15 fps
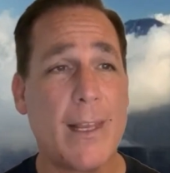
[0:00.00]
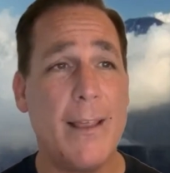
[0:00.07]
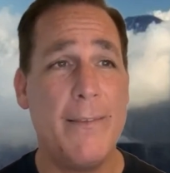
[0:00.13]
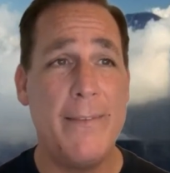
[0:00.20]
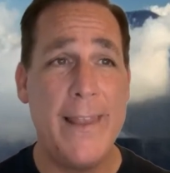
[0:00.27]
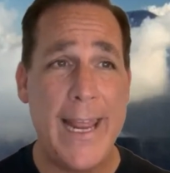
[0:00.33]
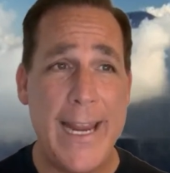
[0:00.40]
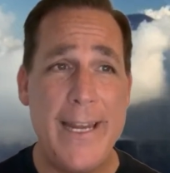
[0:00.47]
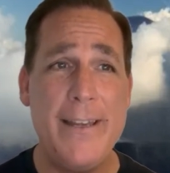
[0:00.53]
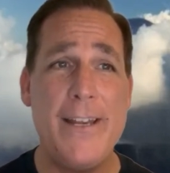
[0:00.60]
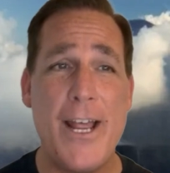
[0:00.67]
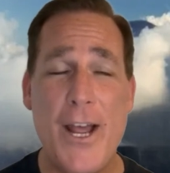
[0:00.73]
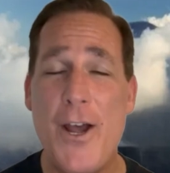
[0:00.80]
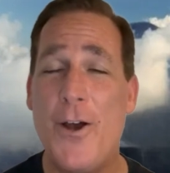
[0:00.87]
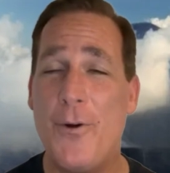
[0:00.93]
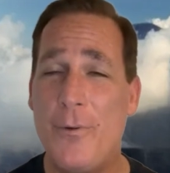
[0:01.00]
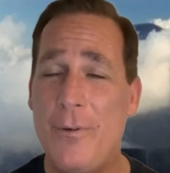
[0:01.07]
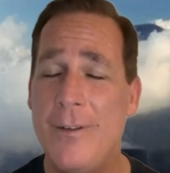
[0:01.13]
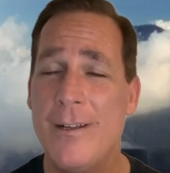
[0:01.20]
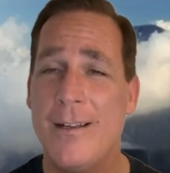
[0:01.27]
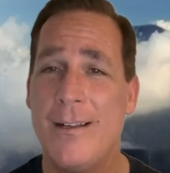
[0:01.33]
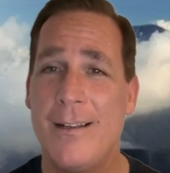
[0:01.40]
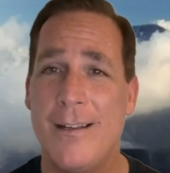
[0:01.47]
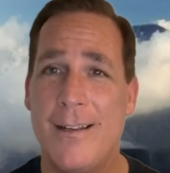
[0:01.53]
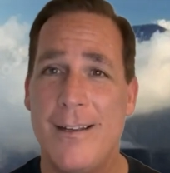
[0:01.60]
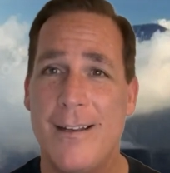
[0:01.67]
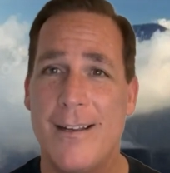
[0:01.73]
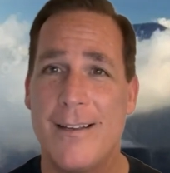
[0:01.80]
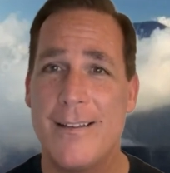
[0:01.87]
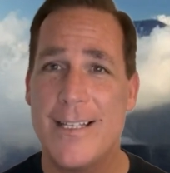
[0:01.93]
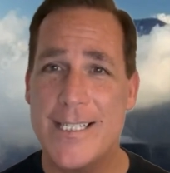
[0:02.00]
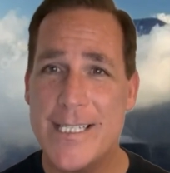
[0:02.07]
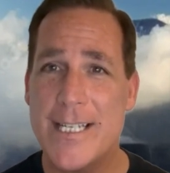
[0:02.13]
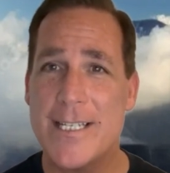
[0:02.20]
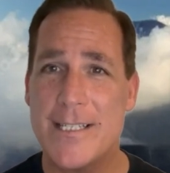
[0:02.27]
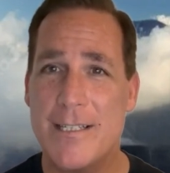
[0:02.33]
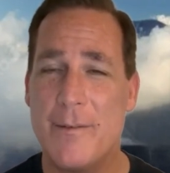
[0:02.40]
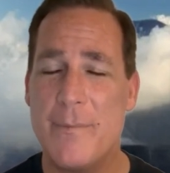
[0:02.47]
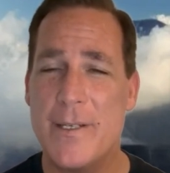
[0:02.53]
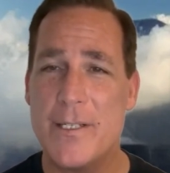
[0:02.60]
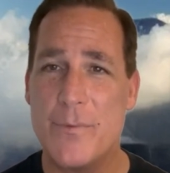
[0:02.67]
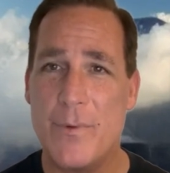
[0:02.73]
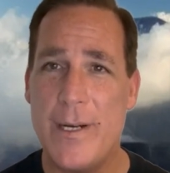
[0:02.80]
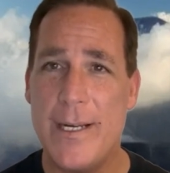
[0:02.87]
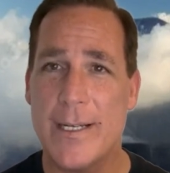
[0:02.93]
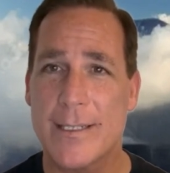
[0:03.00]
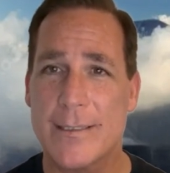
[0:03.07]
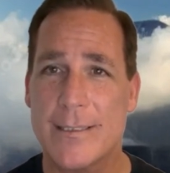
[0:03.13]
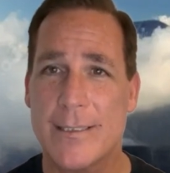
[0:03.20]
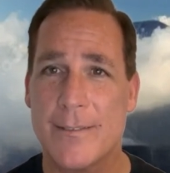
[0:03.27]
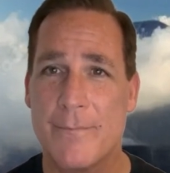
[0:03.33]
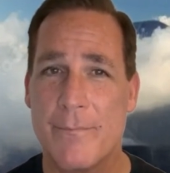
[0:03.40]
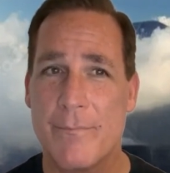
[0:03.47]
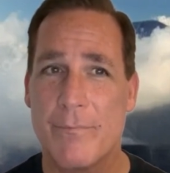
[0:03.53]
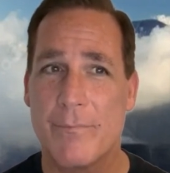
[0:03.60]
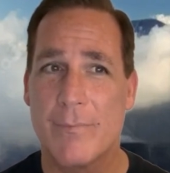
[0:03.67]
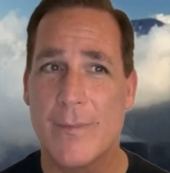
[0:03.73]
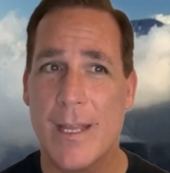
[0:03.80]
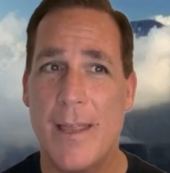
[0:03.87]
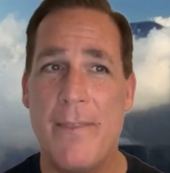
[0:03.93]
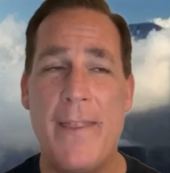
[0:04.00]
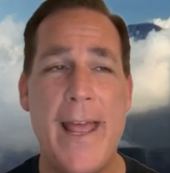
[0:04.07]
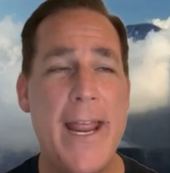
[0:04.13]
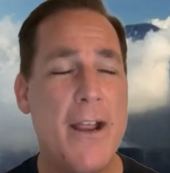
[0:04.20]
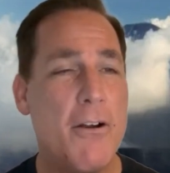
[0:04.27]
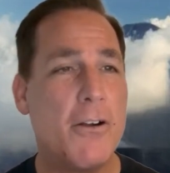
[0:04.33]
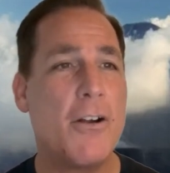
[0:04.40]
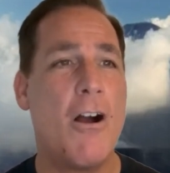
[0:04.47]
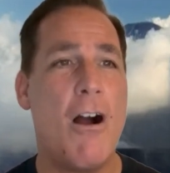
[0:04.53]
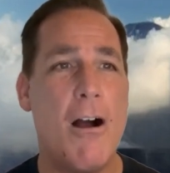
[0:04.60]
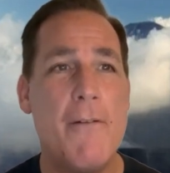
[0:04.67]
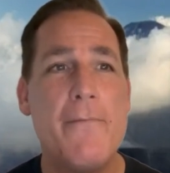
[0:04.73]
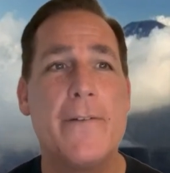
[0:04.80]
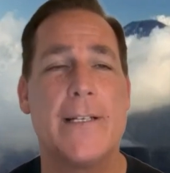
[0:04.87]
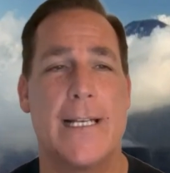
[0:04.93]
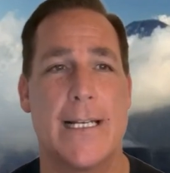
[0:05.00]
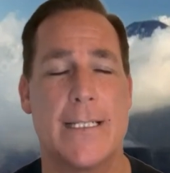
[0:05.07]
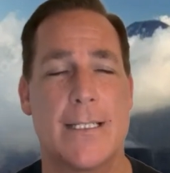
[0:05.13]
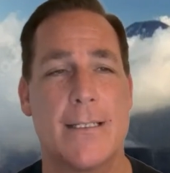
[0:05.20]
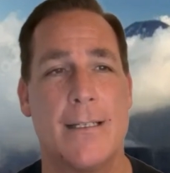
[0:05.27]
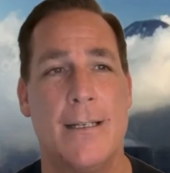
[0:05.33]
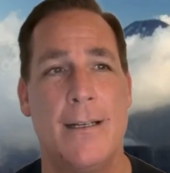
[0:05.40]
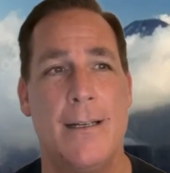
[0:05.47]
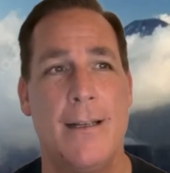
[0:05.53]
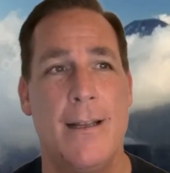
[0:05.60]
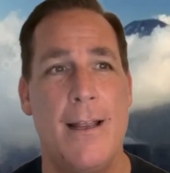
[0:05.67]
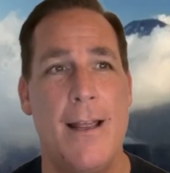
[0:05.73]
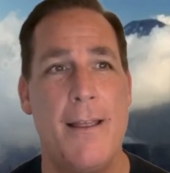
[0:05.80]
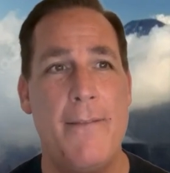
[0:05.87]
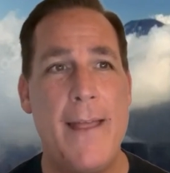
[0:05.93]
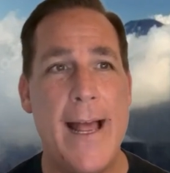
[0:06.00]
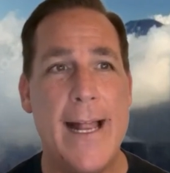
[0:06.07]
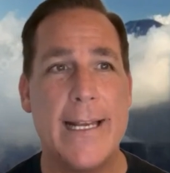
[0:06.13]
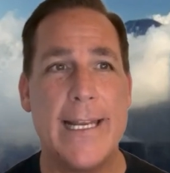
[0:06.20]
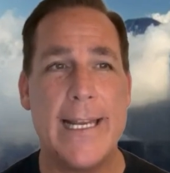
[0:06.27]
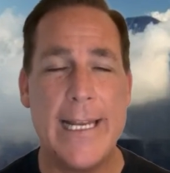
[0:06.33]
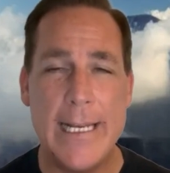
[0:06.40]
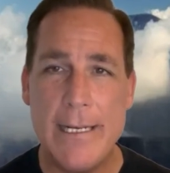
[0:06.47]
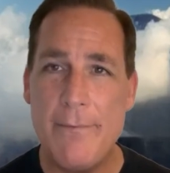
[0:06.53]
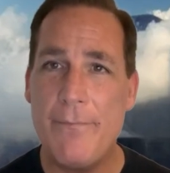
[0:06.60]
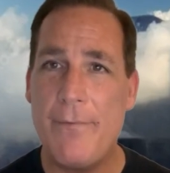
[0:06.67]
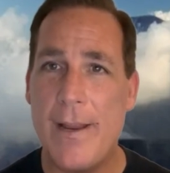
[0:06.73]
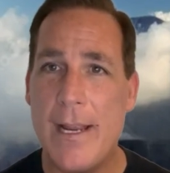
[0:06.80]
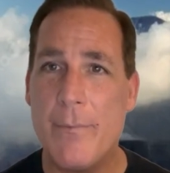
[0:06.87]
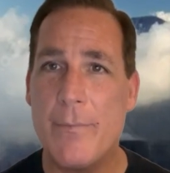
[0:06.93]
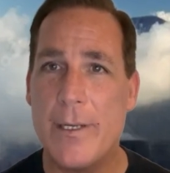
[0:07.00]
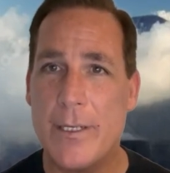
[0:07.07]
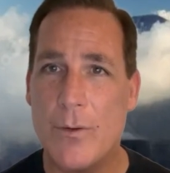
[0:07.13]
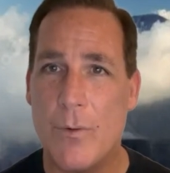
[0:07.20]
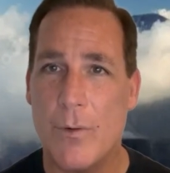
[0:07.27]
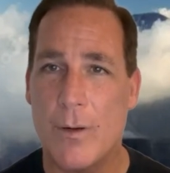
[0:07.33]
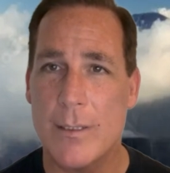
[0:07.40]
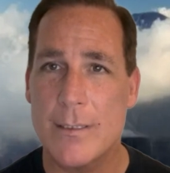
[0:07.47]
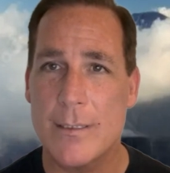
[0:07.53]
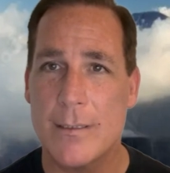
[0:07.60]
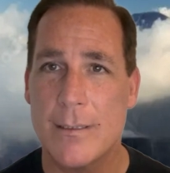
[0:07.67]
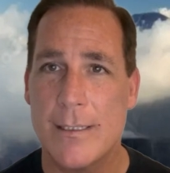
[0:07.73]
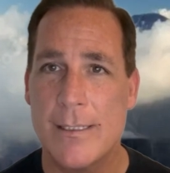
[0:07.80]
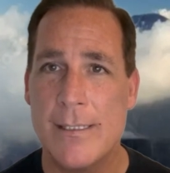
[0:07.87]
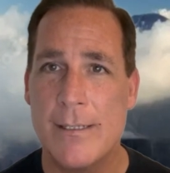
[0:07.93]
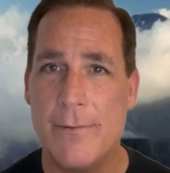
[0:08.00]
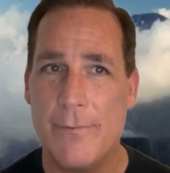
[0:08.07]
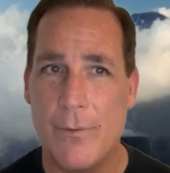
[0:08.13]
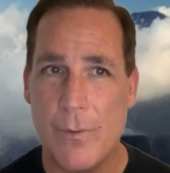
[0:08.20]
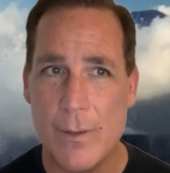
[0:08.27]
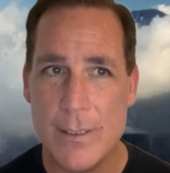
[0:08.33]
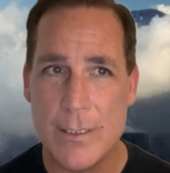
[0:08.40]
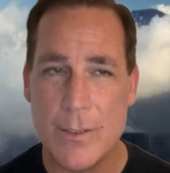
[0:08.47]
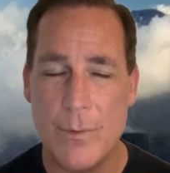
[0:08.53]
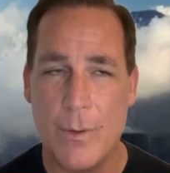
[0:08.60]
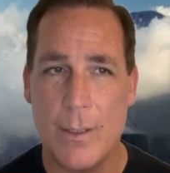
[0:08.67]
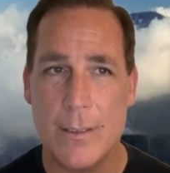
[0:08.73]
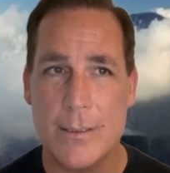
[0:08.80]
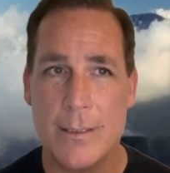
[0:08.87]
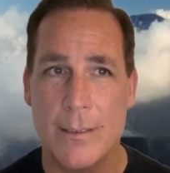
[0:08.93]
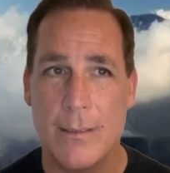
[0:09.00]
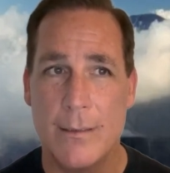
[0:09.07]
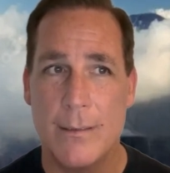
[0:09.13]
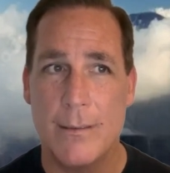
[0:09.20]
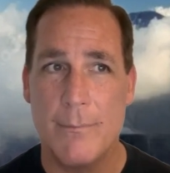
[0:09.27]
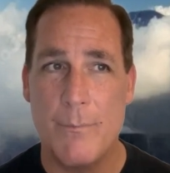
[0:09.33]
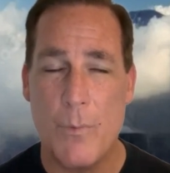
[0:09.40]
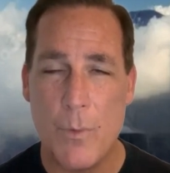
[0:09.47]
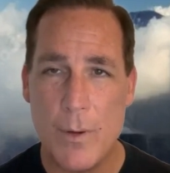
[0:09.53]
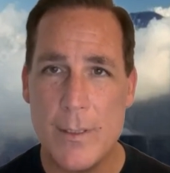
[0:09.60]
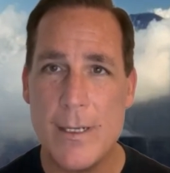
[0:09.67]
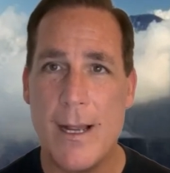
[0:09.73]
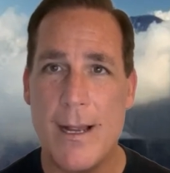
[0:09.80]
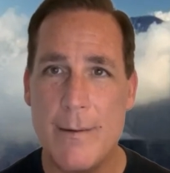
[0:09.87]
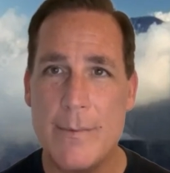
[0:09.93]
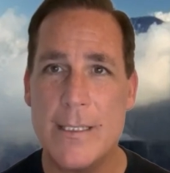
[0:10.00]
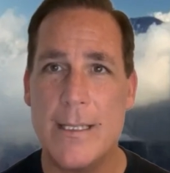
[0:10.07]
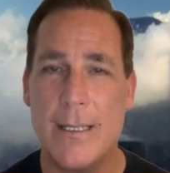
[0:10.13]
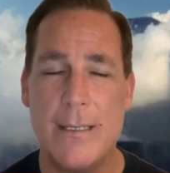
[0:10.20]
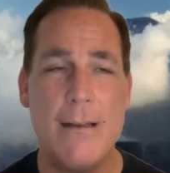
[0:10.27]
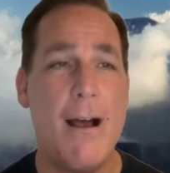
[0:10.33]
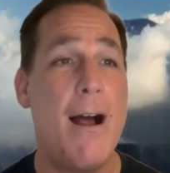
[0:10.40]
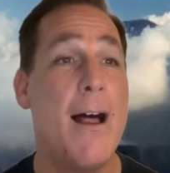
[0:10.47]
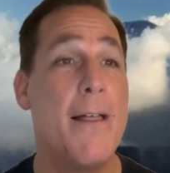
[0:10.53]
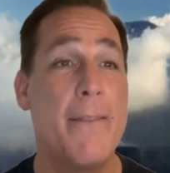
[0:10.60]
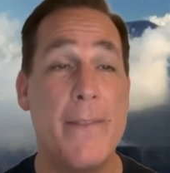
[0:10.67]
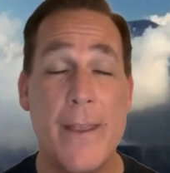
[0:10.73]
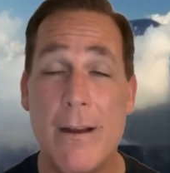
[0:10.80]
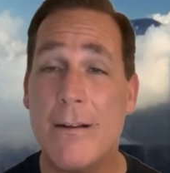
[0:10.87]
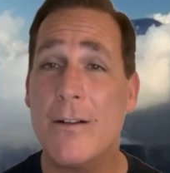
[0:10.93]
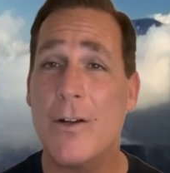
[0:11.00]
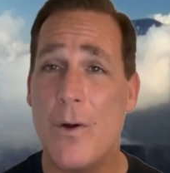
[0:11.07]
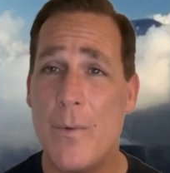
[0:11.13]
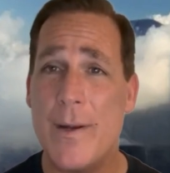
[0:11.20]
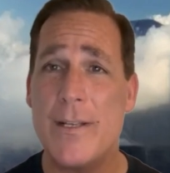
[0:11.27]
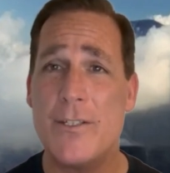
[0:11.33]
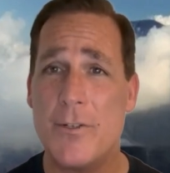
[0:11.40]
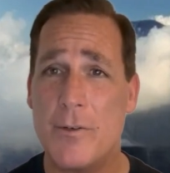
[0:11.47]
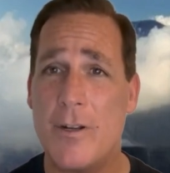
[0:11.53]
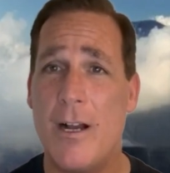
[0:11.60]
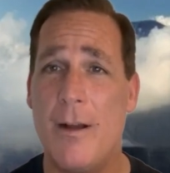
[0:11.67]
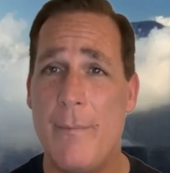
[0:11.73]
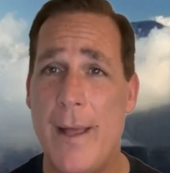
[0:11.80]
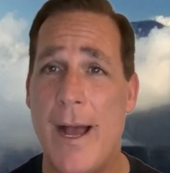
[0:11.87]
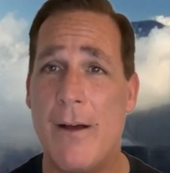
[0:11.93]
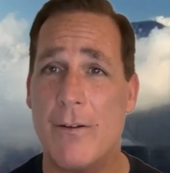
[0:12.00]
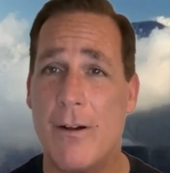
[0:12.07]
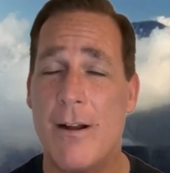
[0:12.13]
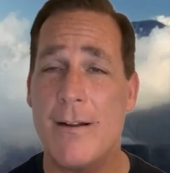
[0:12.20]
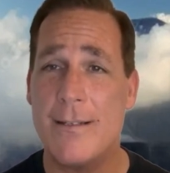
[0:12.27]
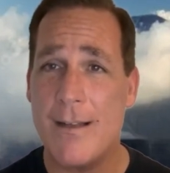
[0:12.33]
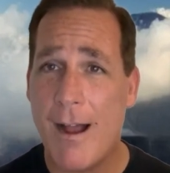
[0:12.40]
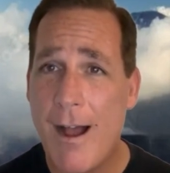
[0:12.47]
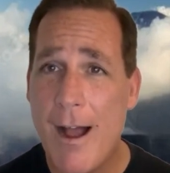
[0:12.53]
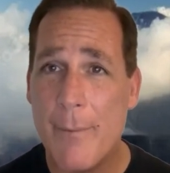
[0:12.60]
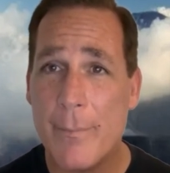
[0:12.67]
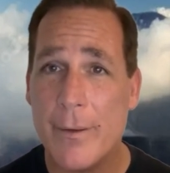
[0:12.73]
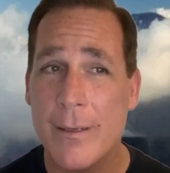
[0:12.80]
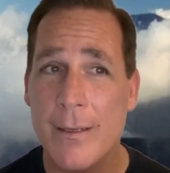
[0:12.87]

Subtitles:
They know the system is rigged. They are confident that in family court, divorce court, more times than not, they're going to come out on top.